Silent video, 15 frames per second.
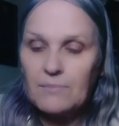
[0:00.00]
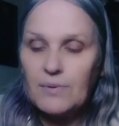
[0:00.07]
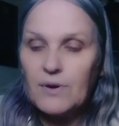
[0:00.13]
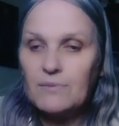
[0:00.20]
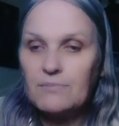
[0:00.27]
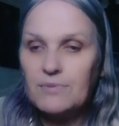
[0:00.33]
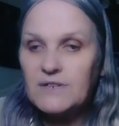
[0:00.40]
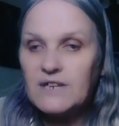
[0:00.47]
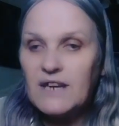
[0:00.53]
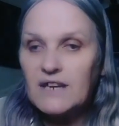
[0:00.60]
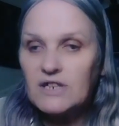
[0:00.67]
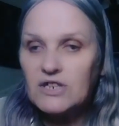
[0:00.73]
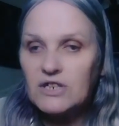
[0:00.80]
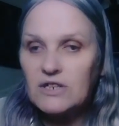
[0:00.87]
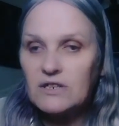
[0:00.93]
put
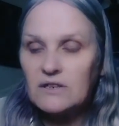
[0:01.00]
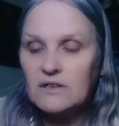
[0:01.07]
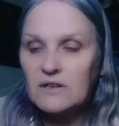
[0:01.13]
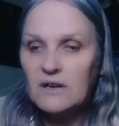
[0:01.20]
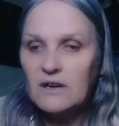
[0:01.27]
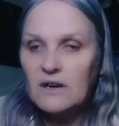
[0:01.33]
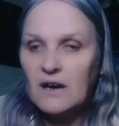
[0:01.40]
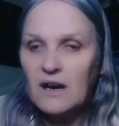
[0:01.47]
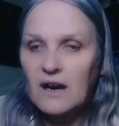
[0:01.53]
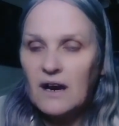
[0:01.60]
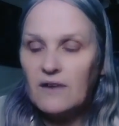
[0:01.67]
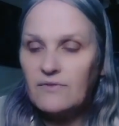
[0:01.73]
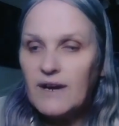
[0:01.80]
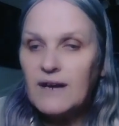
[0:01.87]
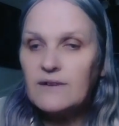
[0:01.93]
protection
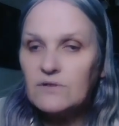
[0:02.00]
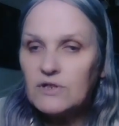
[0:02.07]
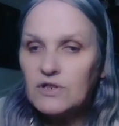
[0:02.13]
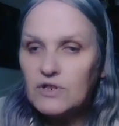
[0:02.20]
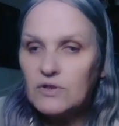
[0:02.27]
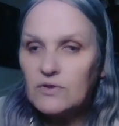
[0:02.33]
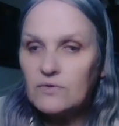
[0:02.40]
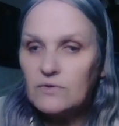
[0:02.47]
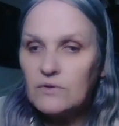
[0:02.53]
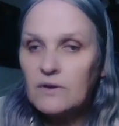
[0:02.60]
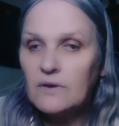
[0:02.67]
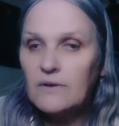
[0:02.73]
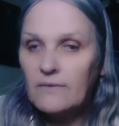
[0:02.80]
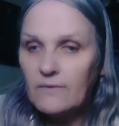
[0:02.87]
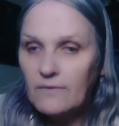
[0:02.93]
around you
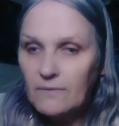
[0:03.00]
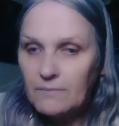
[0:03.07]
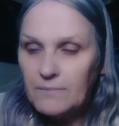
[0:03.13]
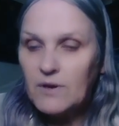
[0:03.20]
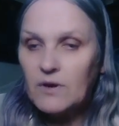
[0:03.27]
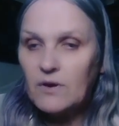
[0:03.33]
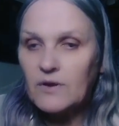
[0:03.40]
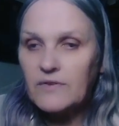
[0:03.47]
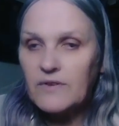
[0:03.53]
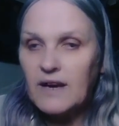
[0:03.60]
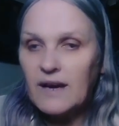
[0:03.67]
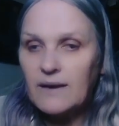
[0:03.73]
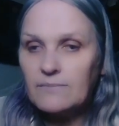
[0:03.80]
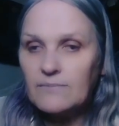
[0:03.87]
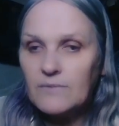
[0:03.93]
because
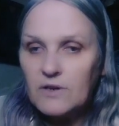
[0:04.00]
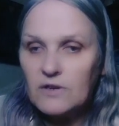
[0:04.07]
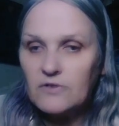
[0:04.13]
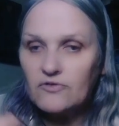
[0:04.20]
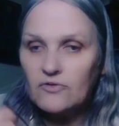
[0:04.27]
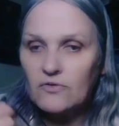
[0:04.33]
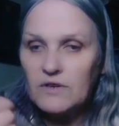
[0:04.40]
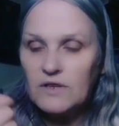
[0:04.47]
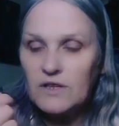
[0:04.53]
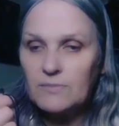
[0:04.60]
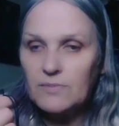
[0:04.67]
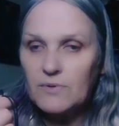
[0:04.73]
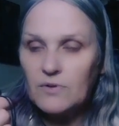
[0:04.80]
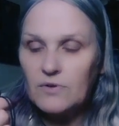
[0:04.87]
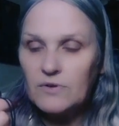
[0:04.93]
I'm controlling the
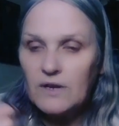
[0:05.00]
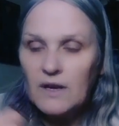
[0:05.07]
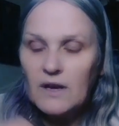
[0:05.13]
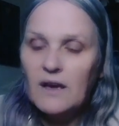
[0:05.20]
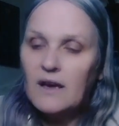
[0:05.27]
board.